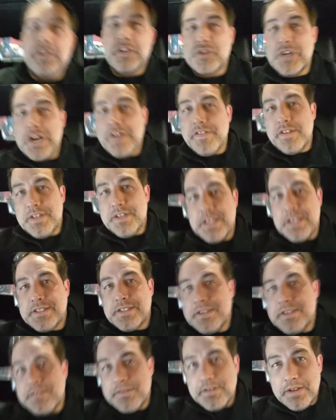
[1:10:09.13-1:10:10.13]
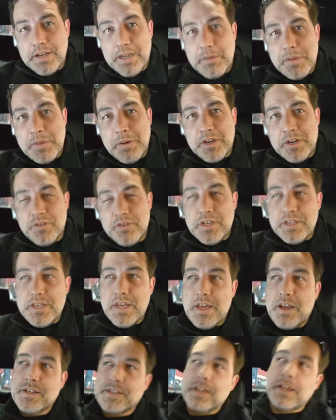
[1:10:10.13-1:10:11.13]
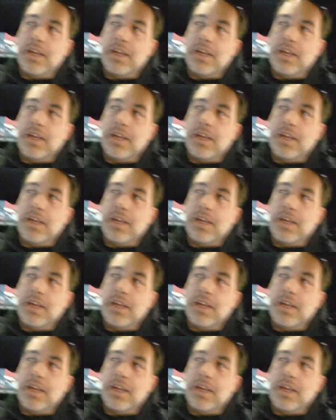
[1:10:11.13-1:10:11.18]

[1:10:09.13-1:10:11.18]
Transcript: drive to test it, and I'm not ready to do that yet because I got